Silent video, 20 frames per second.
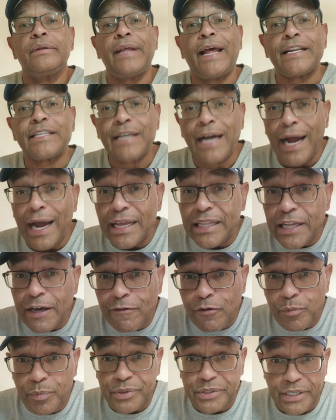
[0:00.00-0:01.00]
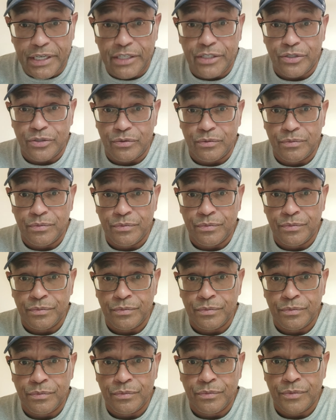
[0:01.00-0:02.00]
That's high-level potential,
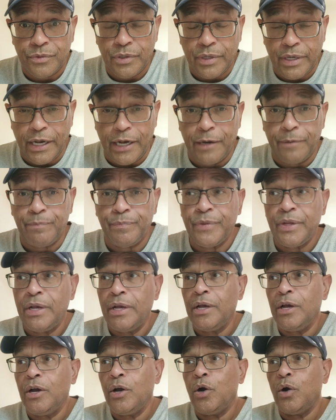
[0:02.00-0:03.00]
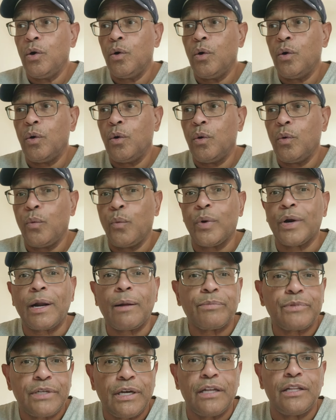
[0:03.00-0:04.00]
okay? What
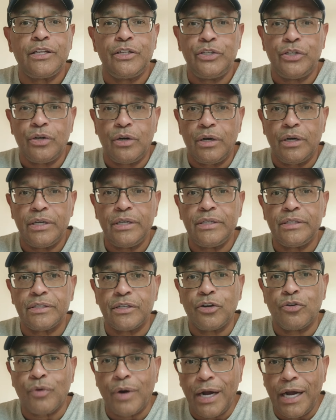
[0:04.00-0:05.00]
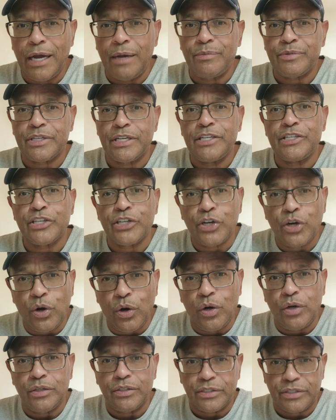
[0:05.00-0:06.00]
I'm telling y'all is Grimes is an
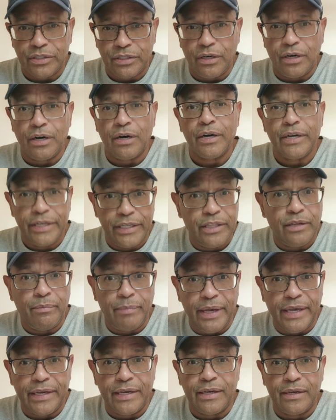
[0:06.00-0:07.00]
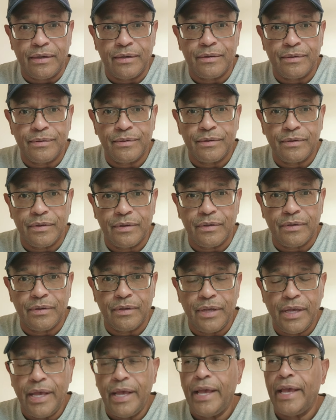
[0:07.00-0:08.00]
all-star in the making.
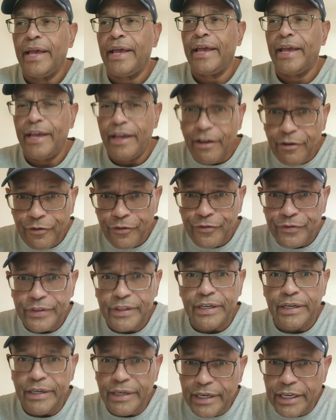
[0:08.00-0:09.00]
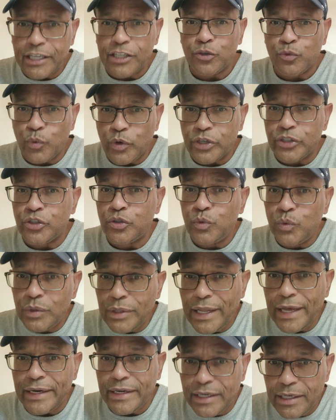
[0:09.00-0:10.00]
If the Knicks were to
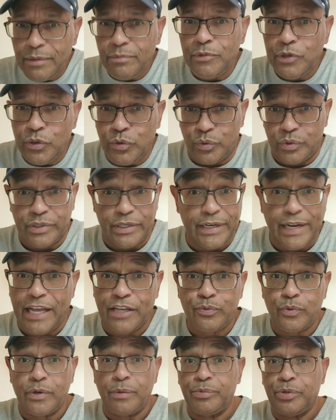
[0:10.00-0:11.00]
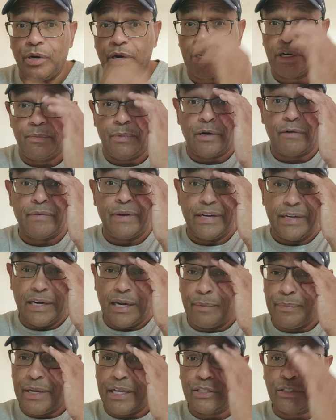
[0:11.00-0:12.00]
let him loose, and that's what I'm talking about right now.
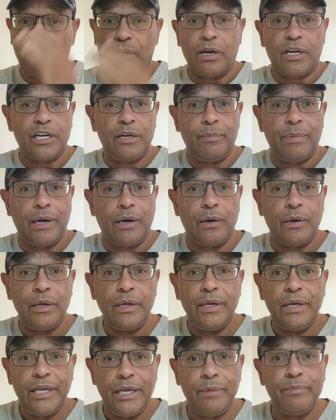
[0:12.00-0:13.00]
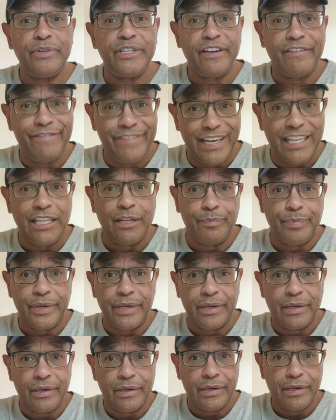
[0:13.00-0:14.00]
I'm not talking about him
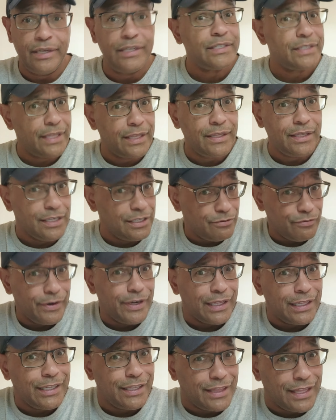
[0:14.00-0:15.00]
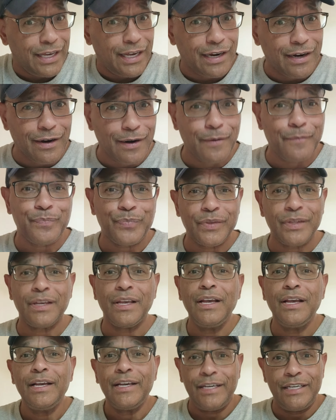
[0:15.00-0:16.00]
developing. He's really there.
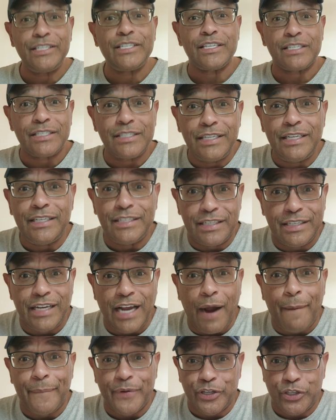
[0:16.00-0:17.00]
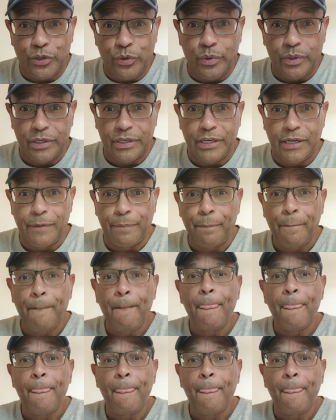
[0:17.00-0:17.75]
He just needs the opportunity.